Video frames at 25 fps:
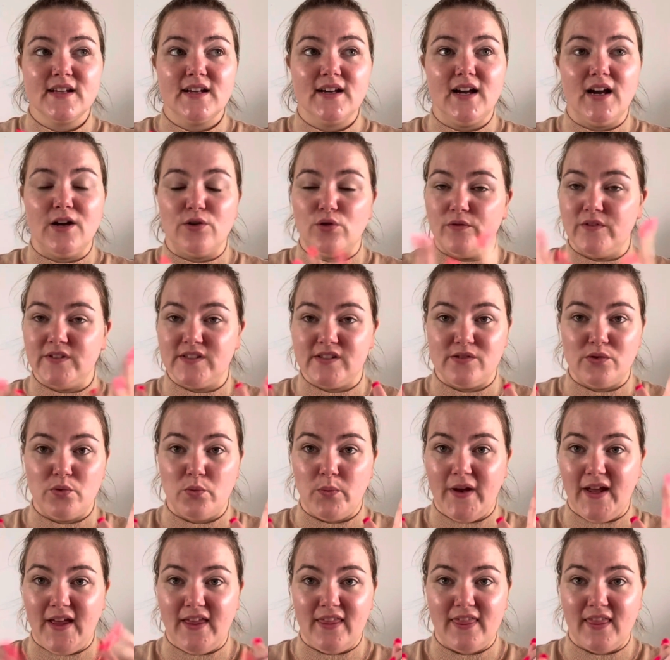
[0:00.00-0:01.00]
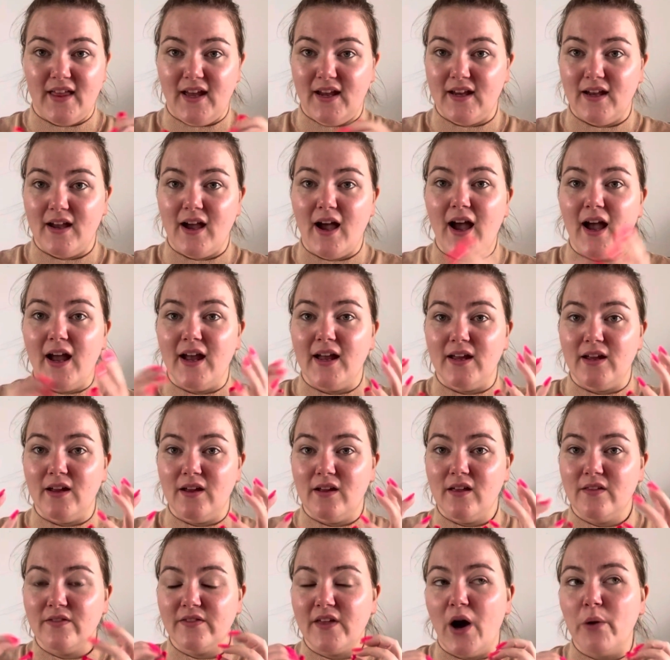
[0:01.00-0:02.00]
And obviously the weight thing,
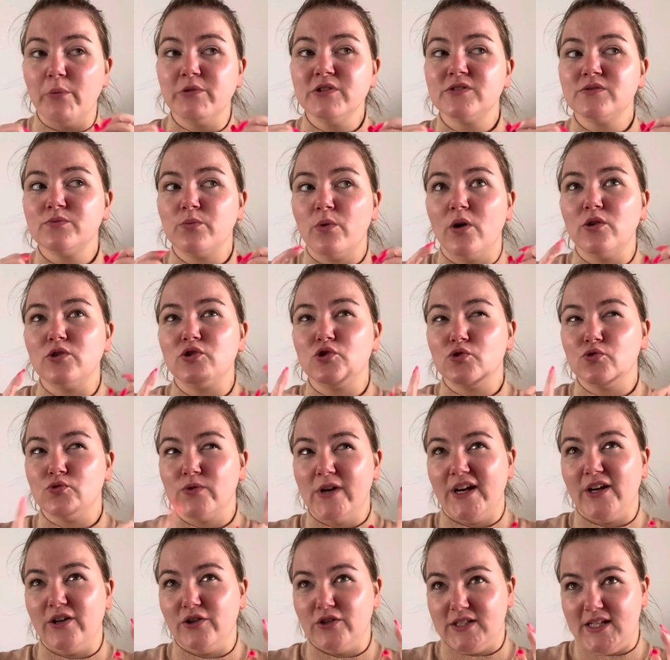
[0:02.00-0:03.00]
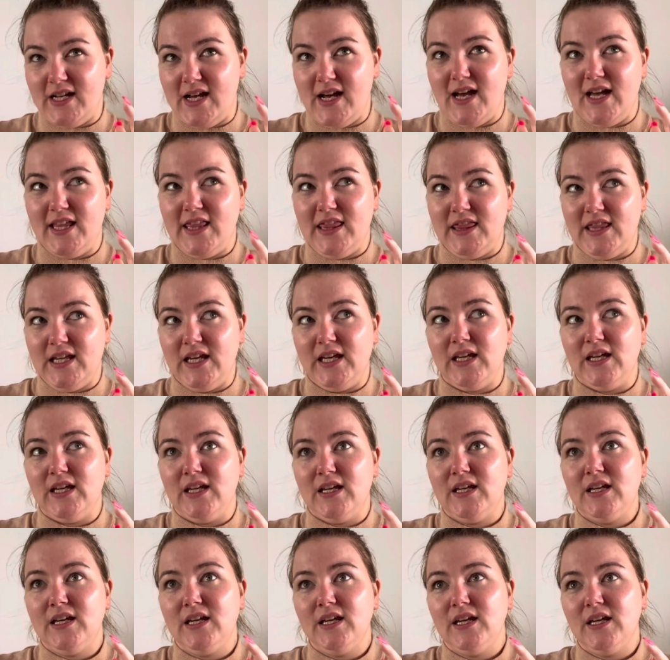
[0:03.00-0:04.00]
that was what triggered it, I think.
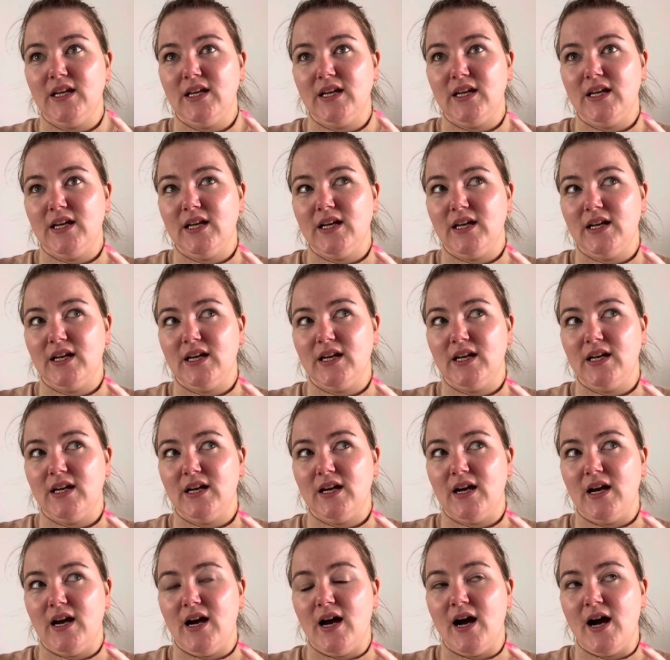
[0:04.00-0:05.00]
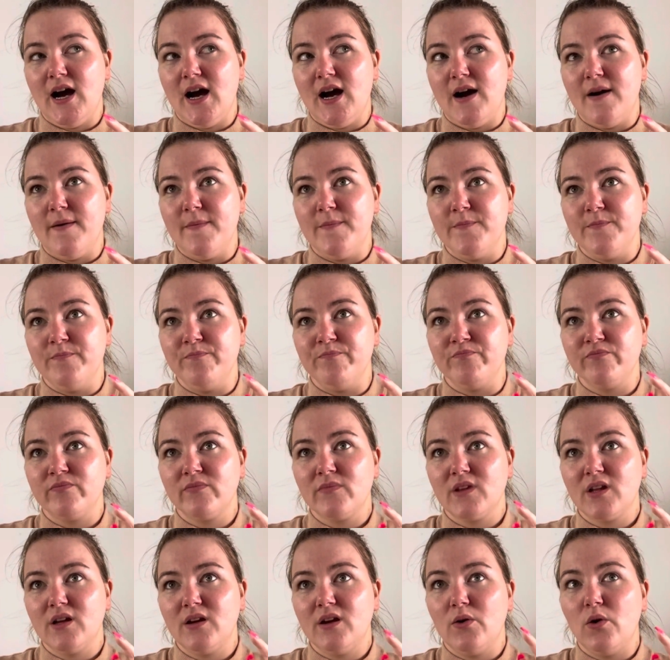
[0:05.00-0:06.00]

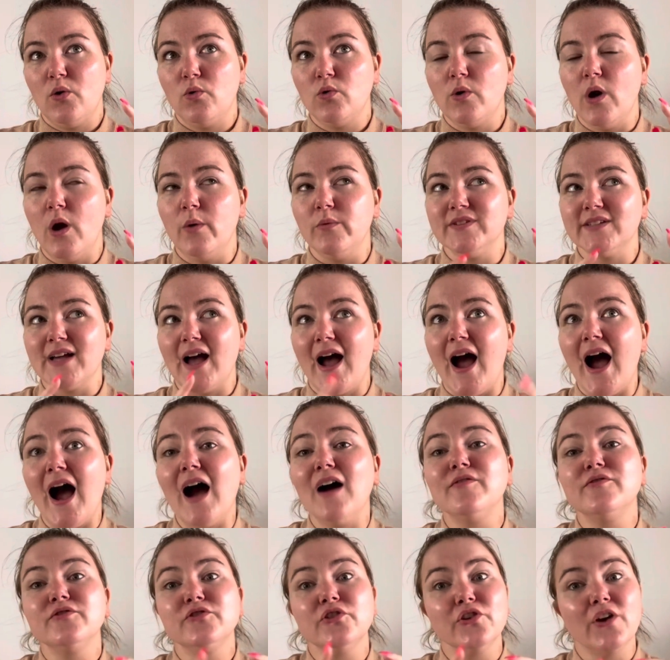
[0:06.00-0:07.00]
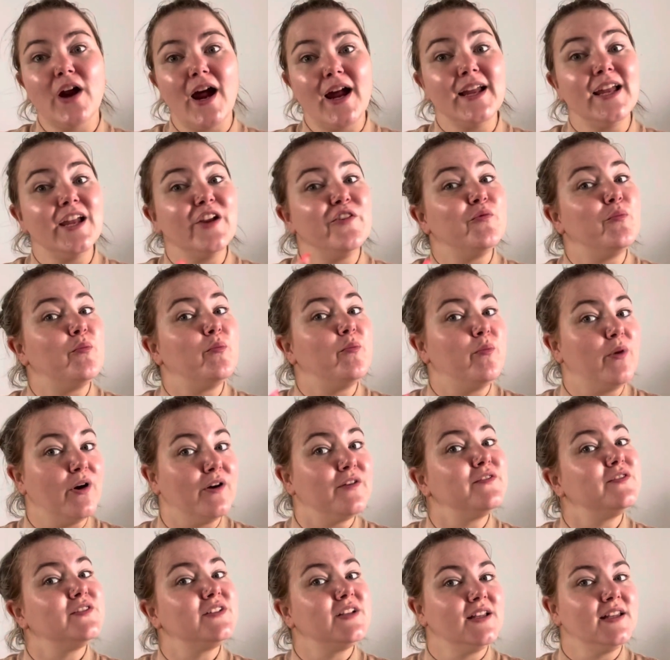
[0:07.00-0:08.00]
It was after I gave
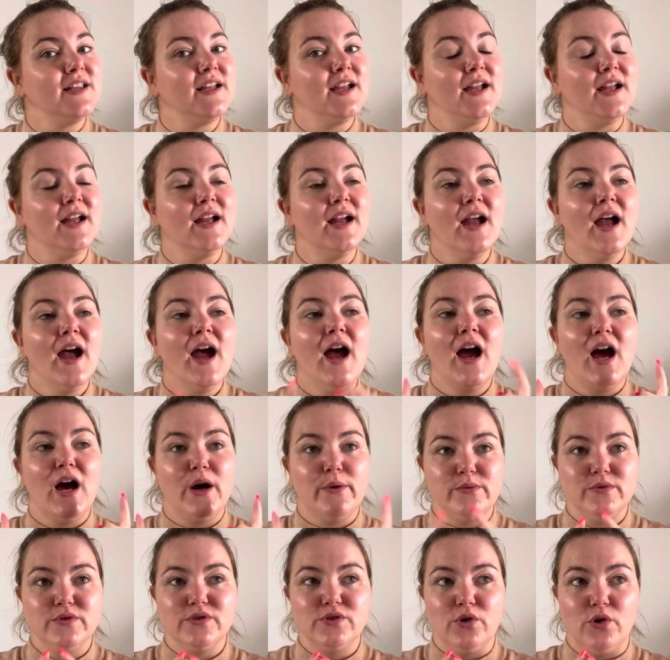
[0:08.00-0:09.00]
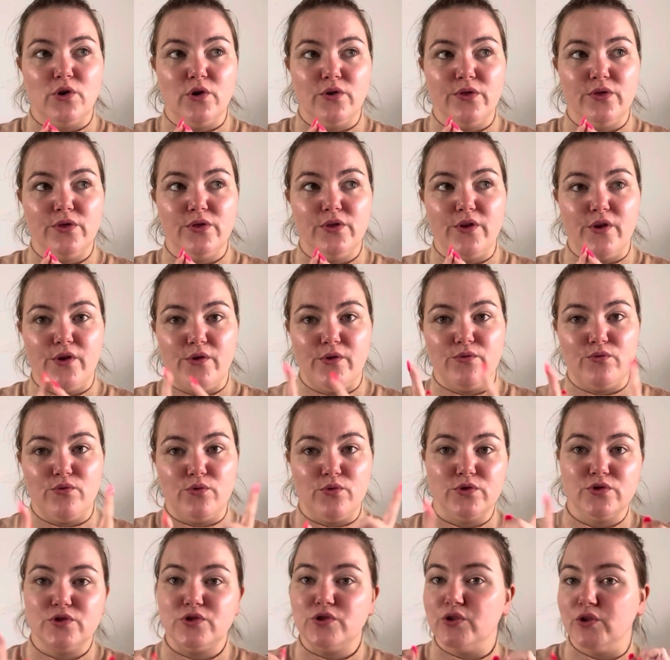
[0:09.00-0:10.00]
birth to Lee. I was on the
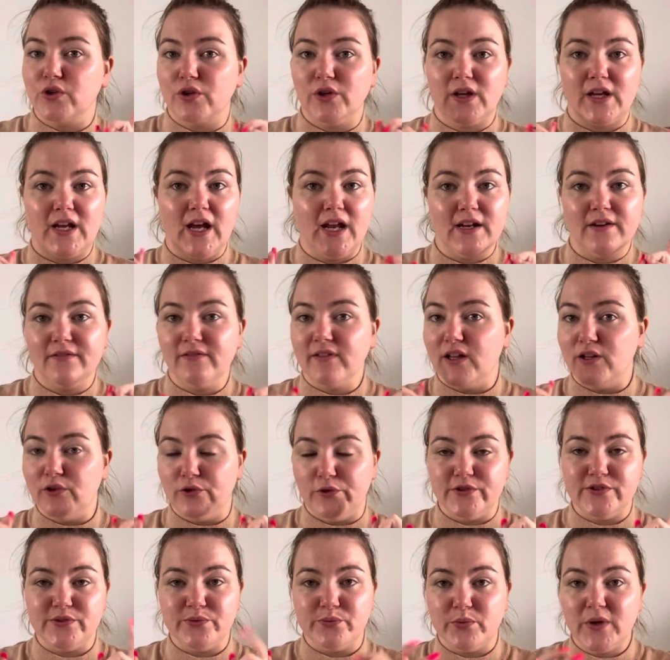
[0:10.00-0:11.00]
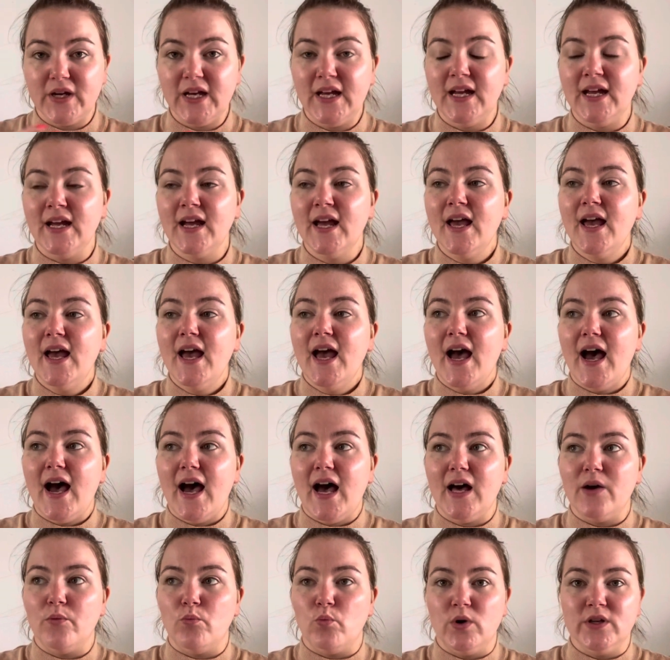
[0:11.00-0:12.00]
road to kind of like losing weight,
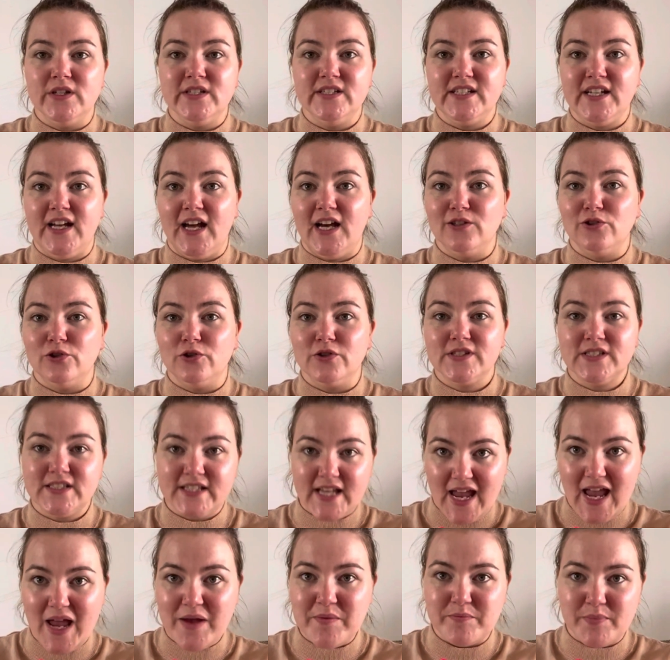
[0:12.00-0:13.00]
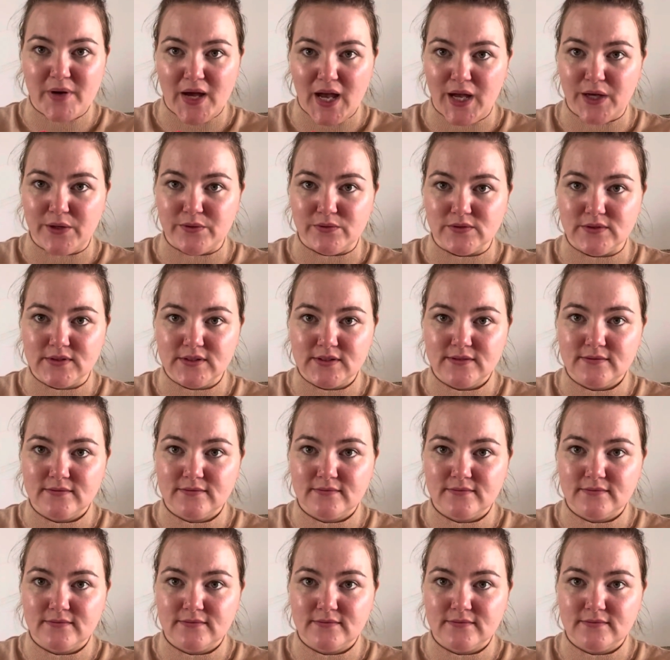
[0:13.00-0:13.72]
and one day I lost 10 pounds.